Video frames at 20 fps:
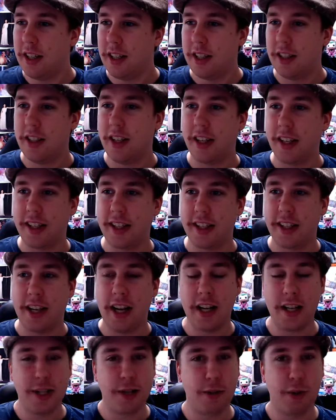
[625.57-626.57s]
Like, it
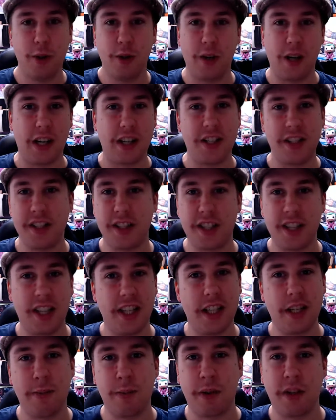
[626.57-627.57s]
had some cool action
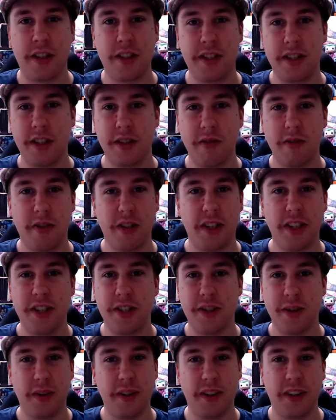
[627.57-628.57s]
scenes, but it didn't really
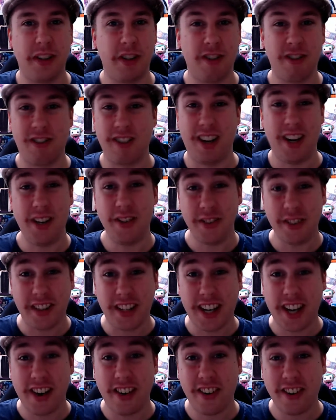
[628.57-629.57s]
do anything great with
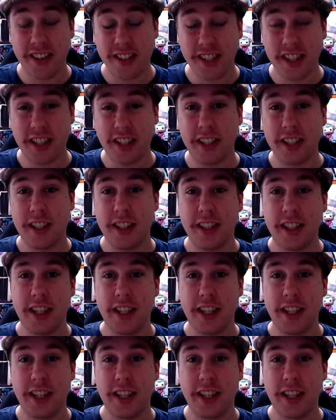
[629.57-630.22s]
character,